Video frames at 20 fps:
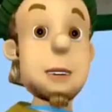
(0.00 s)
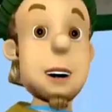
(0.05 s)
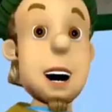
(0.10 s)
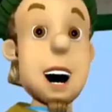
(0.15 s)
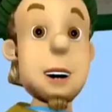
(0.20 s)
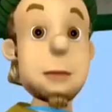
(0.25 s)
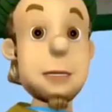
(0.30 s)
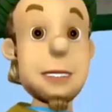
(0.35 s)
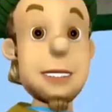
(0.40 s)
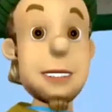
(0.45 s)
your
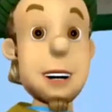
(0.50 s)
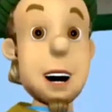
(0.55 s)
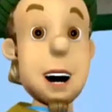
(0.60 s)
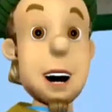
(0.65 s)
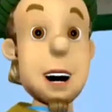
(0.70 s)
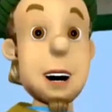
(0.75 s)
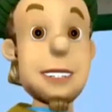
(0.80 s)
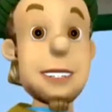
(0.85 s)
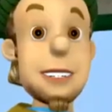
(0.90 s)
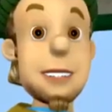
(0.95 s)
lines up,
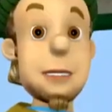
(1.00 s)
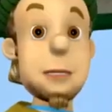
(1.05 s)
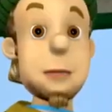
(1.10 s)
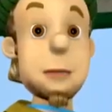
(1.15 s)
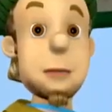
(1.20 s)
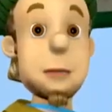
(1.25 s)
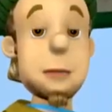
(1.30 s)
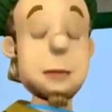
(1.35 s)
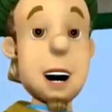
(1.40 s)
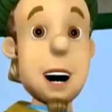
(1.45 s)
kids.
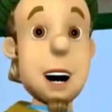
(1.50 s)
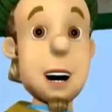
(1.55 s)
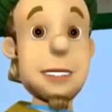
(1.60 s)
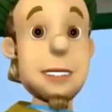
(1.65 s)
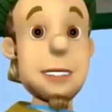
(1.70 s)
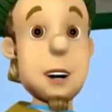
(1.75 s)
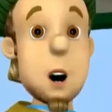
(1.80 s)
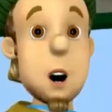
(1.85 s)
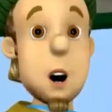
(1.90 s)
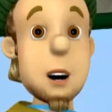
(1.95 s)
The
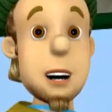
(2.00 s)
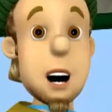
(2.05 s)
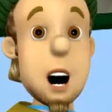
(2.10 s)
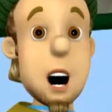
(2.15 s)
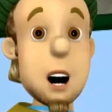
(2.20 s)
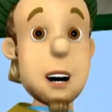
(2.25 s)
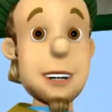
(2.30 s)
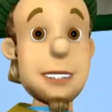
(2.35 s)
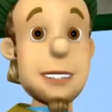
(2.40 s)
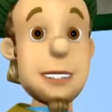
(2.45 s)
tide's
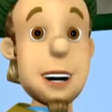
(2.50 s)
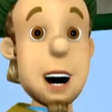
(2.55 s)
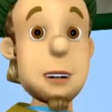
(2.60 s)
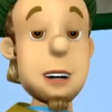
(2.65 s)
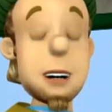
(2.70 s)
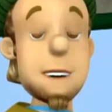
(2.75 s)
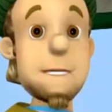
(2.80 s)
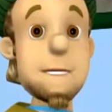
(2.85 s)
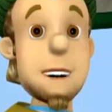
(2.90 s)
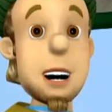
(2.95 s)
going out.
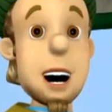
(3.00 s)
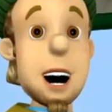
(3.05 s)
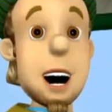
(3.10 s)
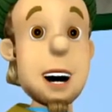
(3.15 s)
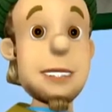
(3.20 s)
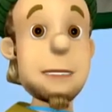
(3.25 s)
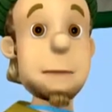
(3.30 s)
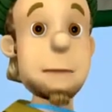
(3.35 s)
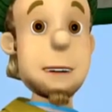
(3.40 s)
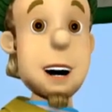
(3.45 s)
Time we were
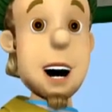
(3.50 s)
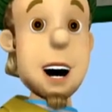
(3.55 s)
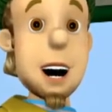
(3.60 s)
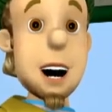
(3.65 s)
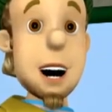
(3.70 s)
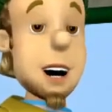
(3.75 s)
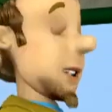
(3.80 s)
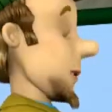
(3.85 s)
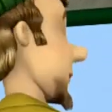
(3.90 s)
heading back.